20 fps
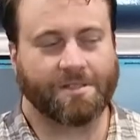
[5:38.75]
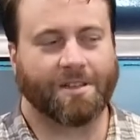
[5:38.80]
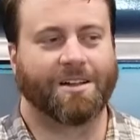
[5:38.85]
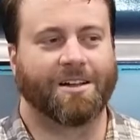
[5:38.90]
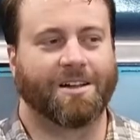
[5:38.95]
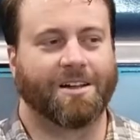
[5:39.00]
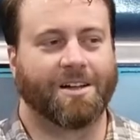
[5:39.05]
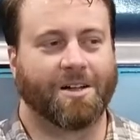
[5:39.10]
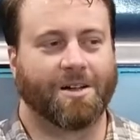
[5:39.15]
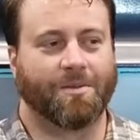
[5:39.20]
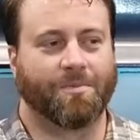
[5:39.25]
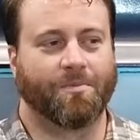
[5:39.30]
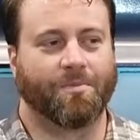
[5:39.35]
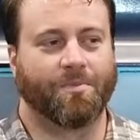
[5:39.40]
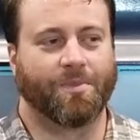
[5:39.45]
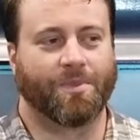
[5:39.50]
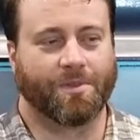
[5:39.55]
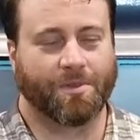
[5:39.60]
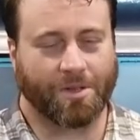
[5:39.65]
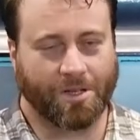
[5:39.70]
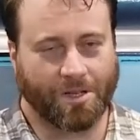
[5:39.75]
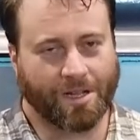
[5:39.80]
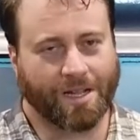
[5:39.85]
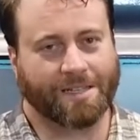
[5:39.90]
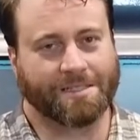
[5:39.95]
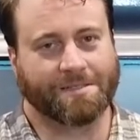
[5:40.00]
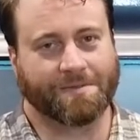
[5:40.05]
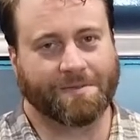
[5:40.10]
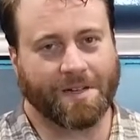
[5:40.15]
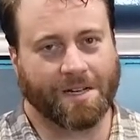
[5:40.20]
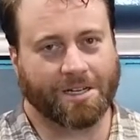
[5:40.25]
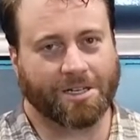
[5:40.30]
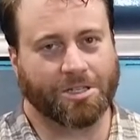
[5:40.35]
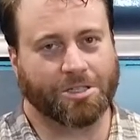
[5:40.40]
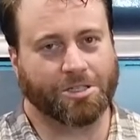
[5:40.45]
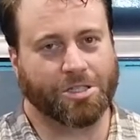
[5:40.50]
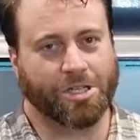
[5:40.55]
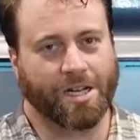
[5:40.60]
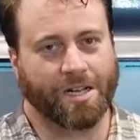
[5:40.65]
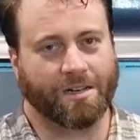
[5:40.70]
Um, you guys have got a
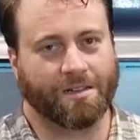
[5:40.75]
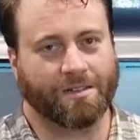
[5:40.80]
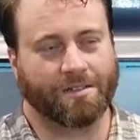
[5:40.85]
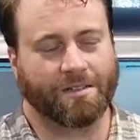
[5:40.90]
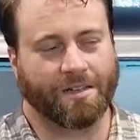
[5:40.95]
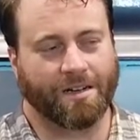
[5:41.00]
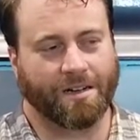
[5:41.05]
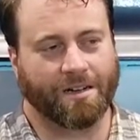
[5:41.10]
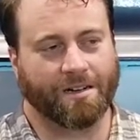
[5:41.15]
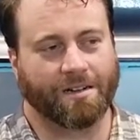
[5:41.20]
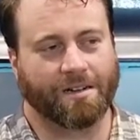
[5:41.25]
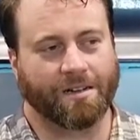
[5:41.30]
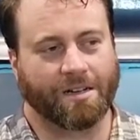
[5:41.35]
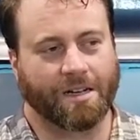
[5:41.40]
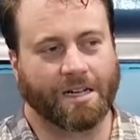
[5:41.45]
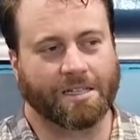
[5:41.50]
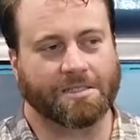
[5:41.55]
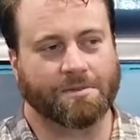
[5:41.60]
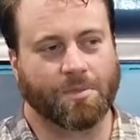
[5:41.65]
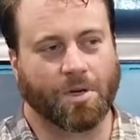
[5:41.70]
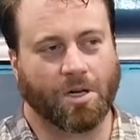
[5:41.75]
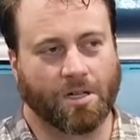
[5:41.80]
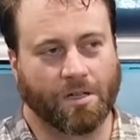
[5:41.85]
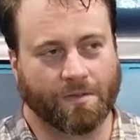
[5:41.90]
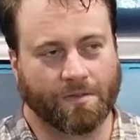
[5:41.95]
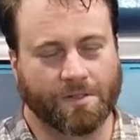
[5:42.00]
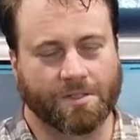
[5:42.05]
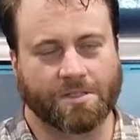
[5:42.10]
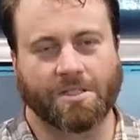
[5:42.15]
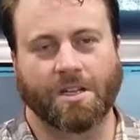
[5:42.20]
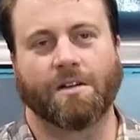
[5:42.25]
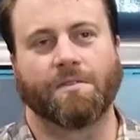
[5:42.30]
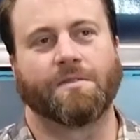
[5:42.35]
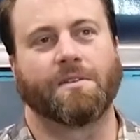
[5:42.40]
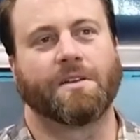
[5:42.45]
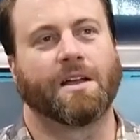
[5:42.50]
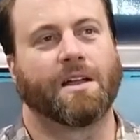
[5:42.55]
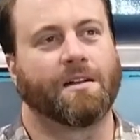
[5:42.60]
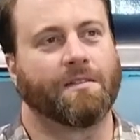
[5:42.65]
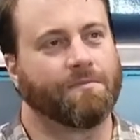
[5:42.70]
good channel there. You got some Oliver stuff.
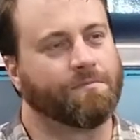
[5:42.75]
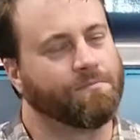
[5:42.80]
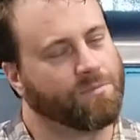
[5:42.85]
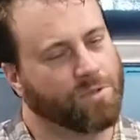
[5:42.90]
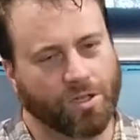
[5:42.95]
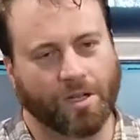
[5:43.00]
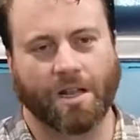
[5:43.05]
You got a you